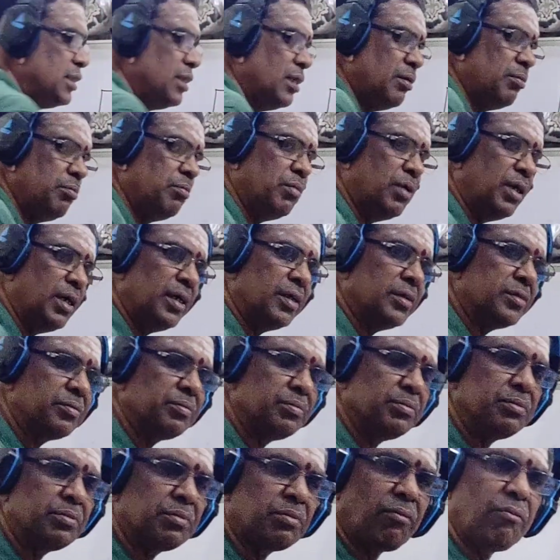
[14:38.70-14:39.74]
some,
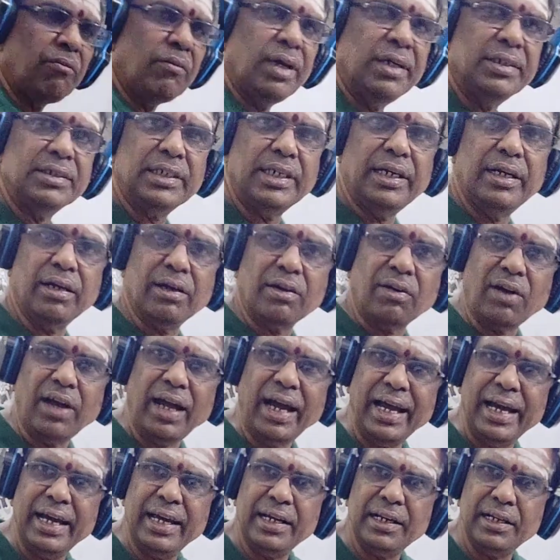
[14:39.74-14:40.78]
say,
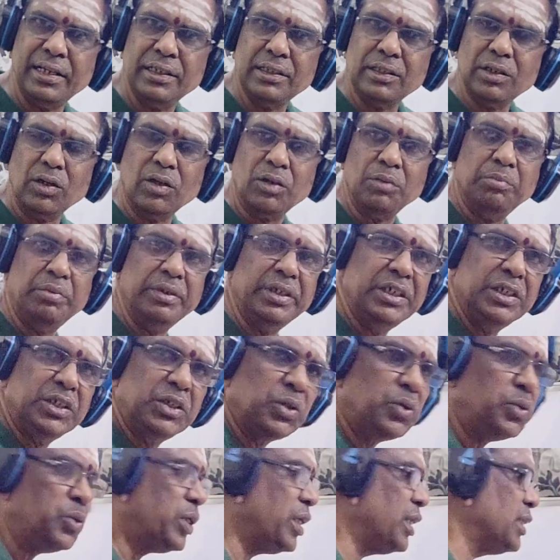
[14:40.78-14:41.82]
carrot or
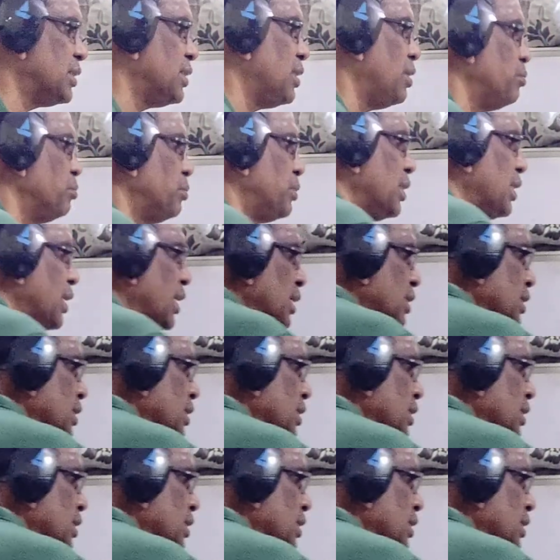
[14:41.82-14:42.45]
beetroot or something,